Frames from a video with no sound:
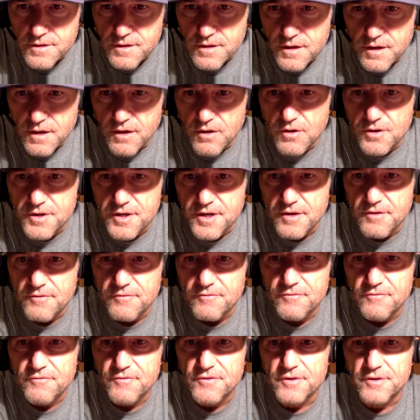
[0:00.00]
Oh, okay,
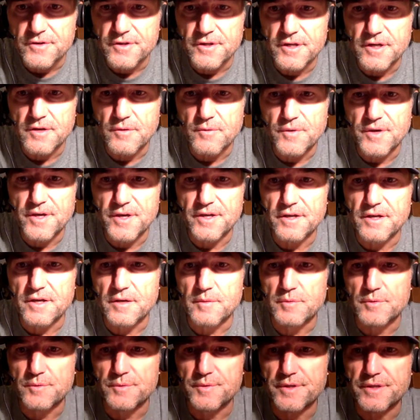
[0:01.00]
Phil, you're gonna wait a
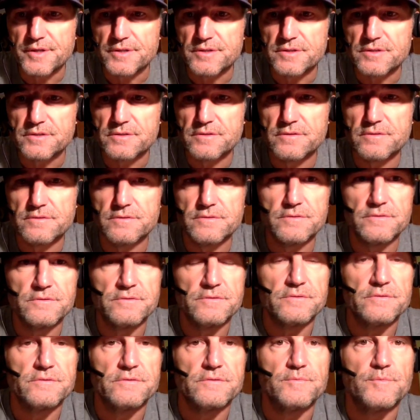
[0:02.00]
couple weeks,
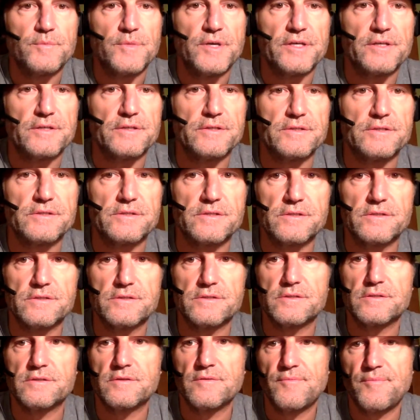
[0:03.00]
make a
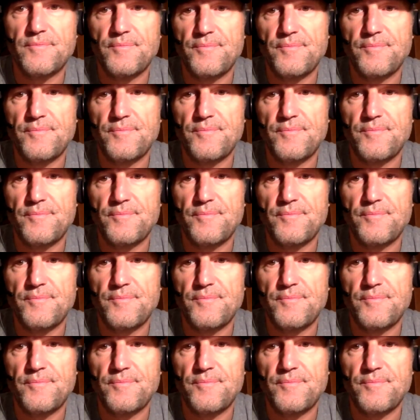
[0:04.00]
decision.